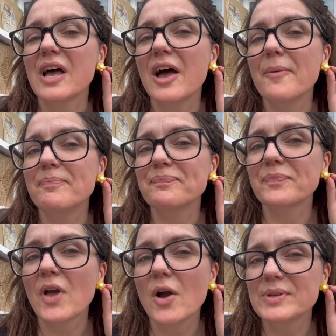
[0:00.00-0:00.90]
um,
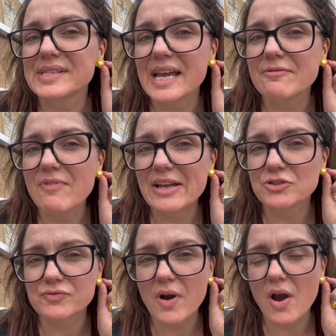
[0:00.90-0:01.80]
I would say
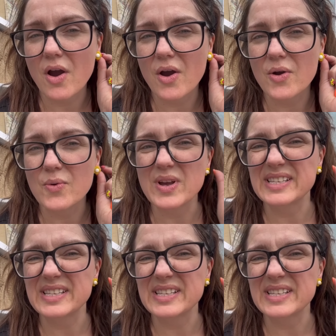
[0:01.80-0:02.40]
retro